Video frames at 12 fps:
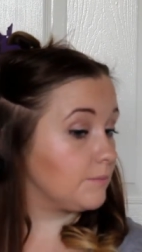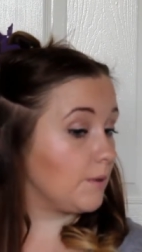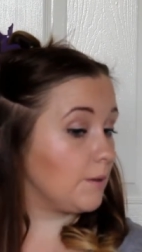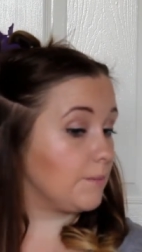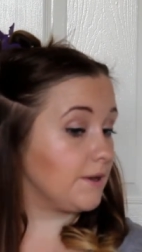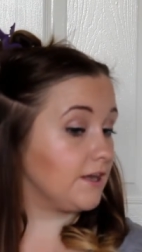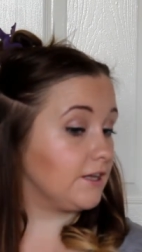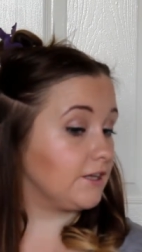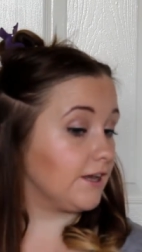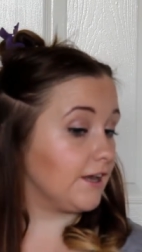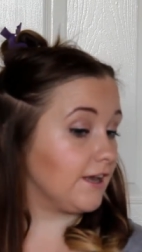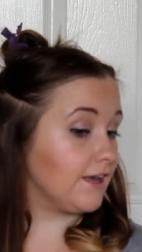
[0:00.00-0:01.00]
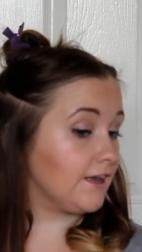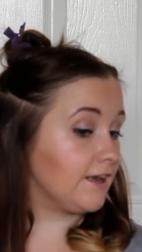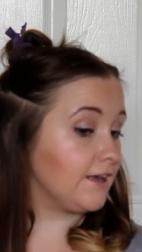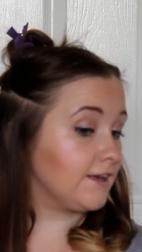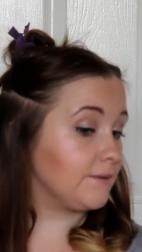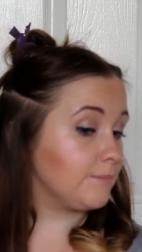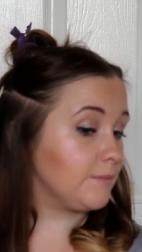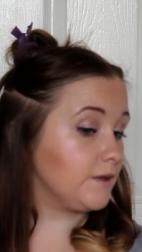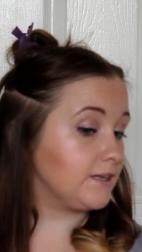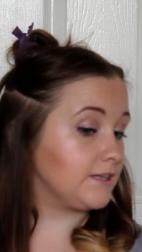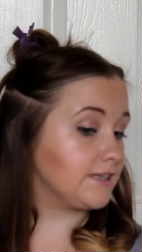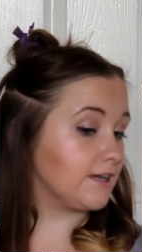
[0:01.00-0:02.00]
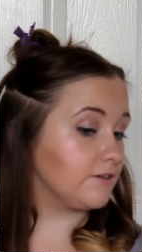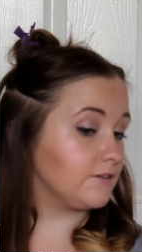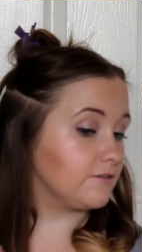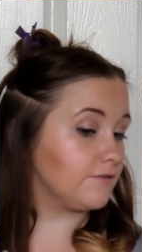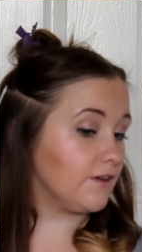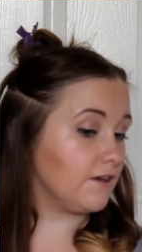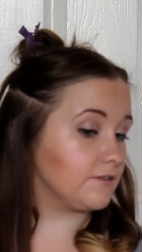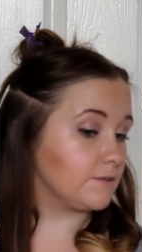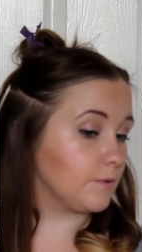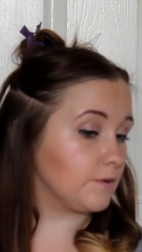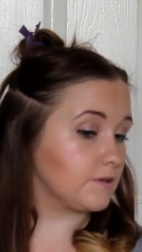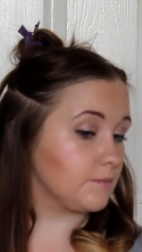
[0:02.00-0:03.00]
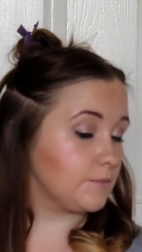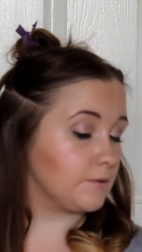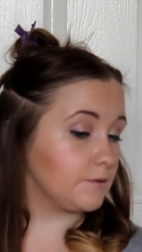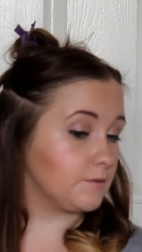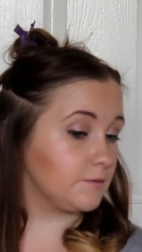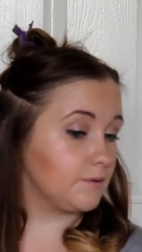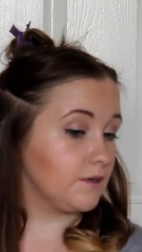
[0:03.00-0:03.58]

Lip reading: pop it in your hair, pull it down as far as possible